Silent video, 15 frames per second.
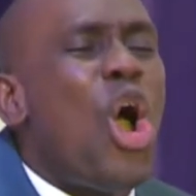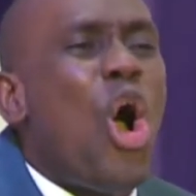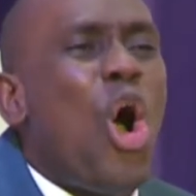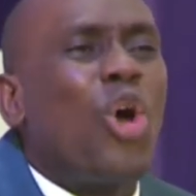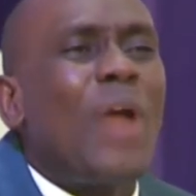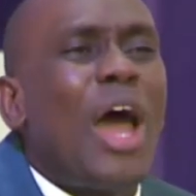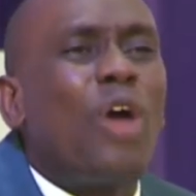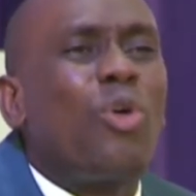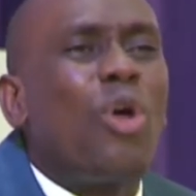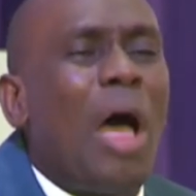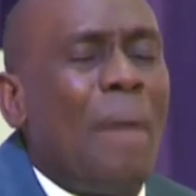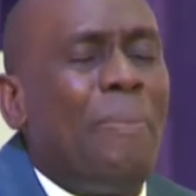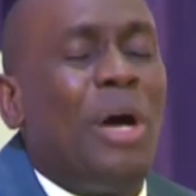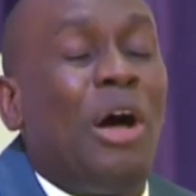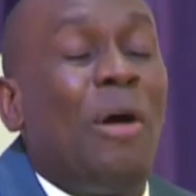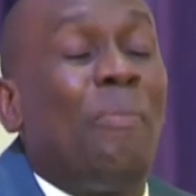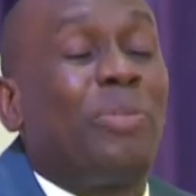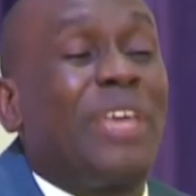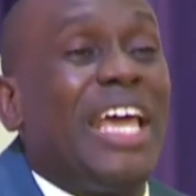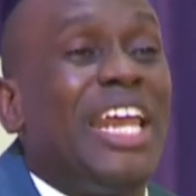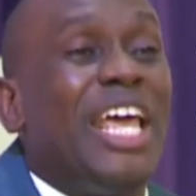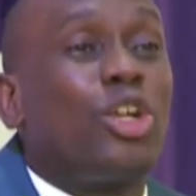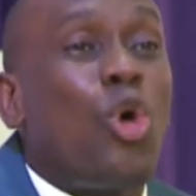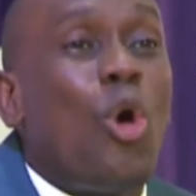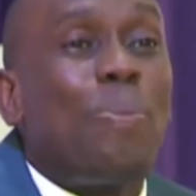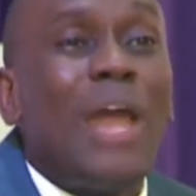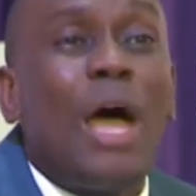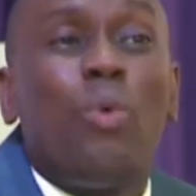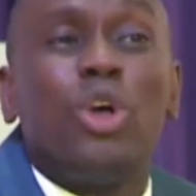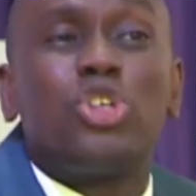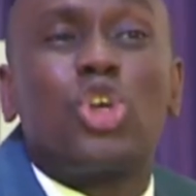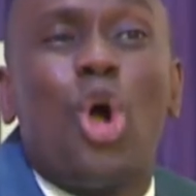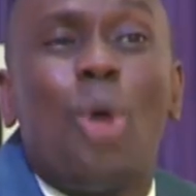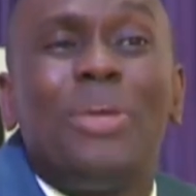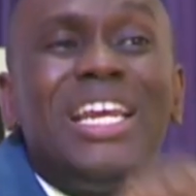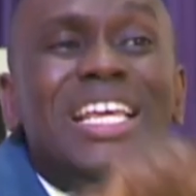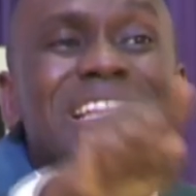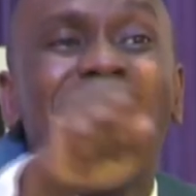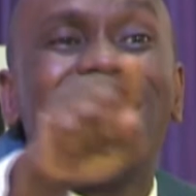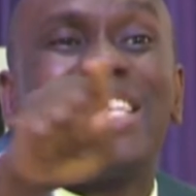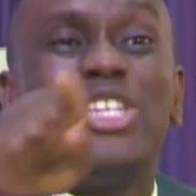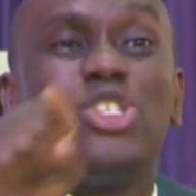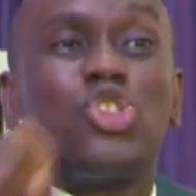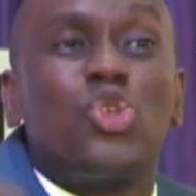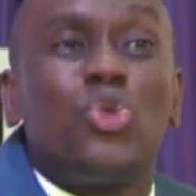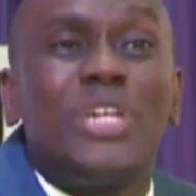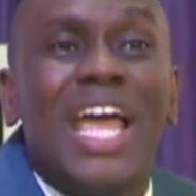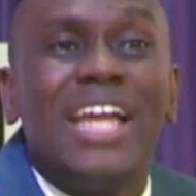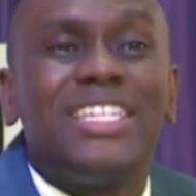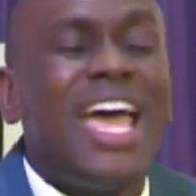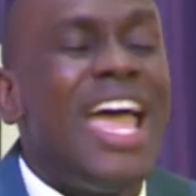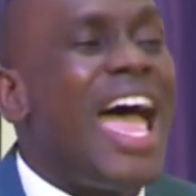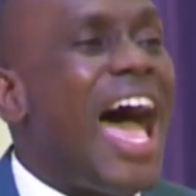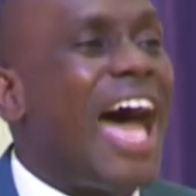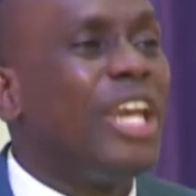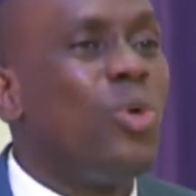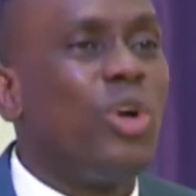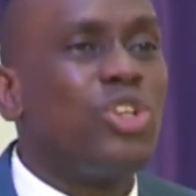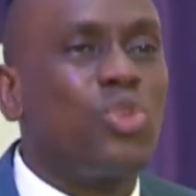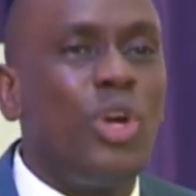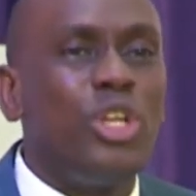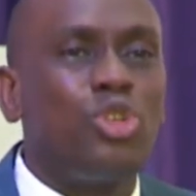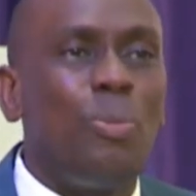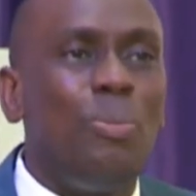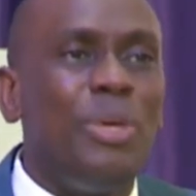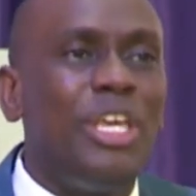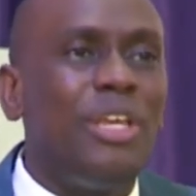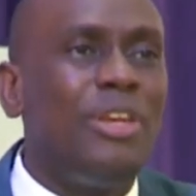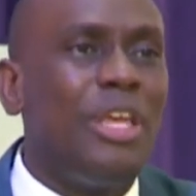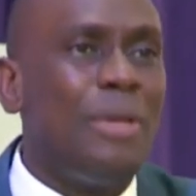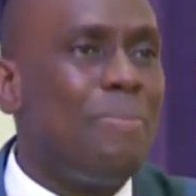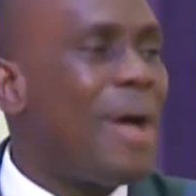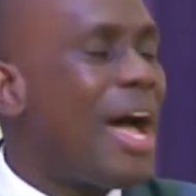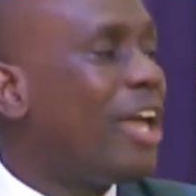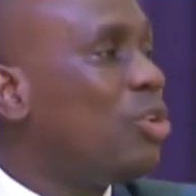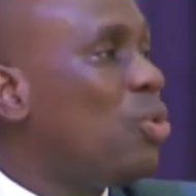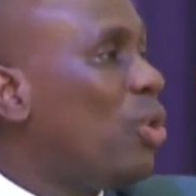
Or um, Kenneth Copeland was coming in as a student, and he was going to be the man who